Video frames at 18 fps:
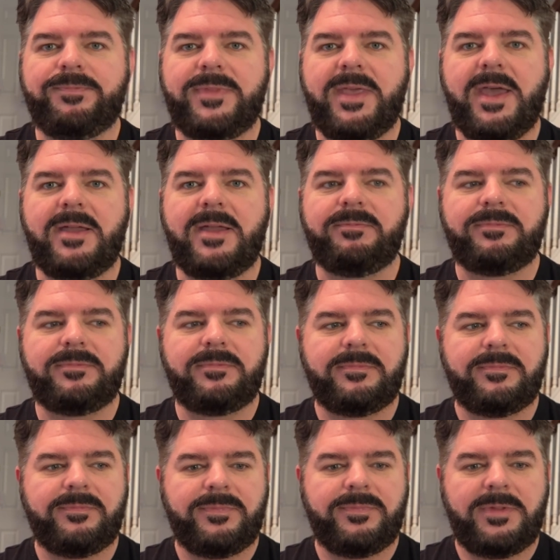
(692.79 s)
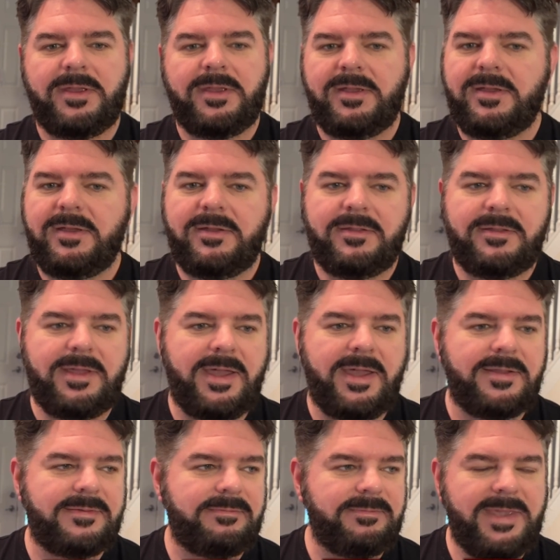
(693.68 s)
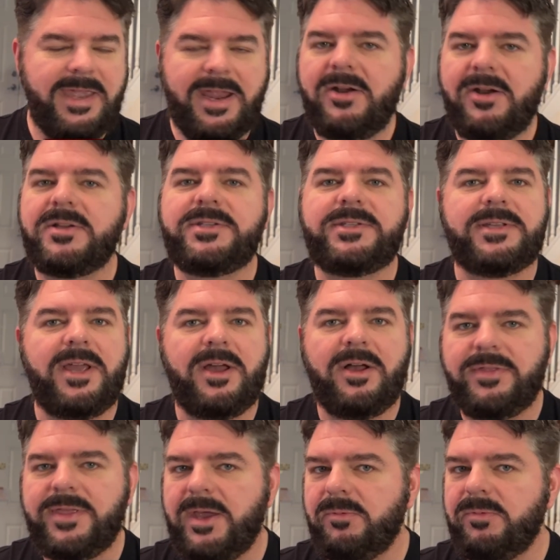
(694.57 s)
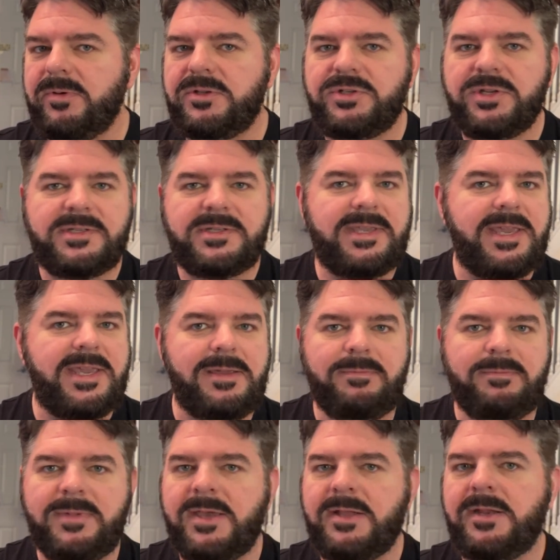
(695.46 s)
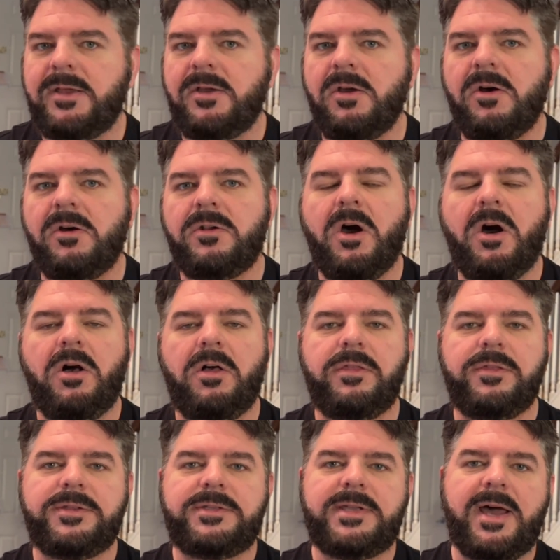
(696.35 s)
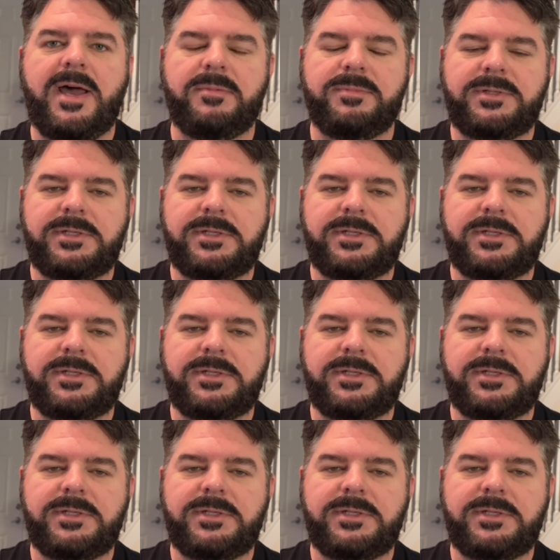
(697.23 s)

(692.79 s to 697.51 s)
That carousel that we just keep getting on all the time.